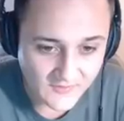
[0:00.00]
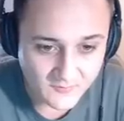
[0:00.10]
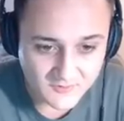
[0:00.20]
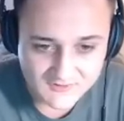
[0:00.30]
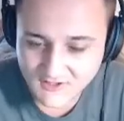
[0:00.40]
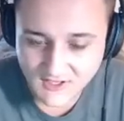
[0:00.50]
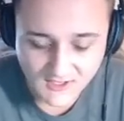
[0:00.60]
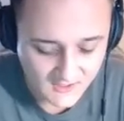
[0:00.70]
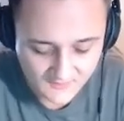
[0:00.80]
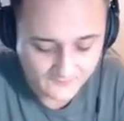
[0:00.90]
that was
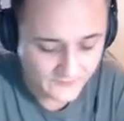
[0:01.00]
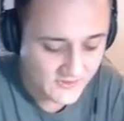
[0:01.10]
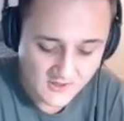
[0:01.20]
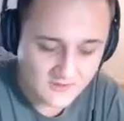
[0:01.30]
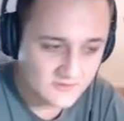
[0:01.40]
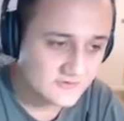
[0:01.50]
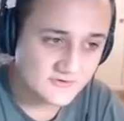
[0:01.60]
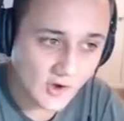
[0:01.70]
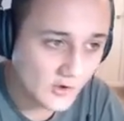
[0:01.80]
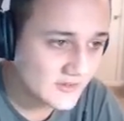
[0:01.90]

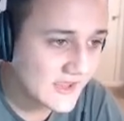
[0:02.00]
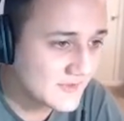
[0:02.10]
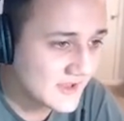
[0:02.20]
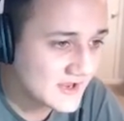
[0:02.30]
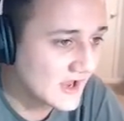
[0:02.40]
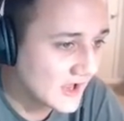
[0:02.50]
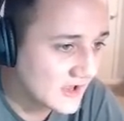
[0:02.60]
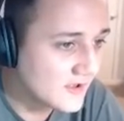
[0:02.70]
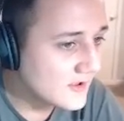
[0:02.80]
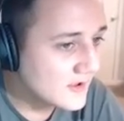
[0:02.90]
so lame, Ina,
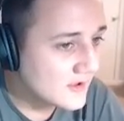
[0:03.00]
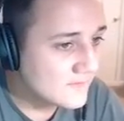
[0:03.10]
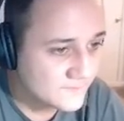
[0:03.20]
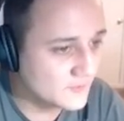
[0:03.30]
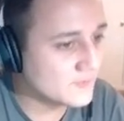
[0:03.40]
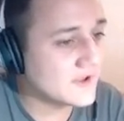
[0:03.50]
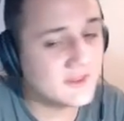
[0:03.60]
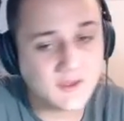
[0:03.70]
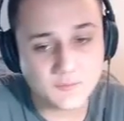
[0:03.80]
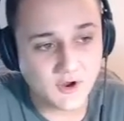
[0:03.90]
for
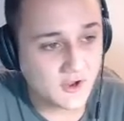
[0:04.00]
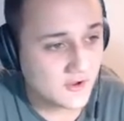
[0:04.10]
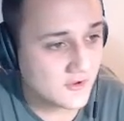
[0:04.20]
reala, bruh.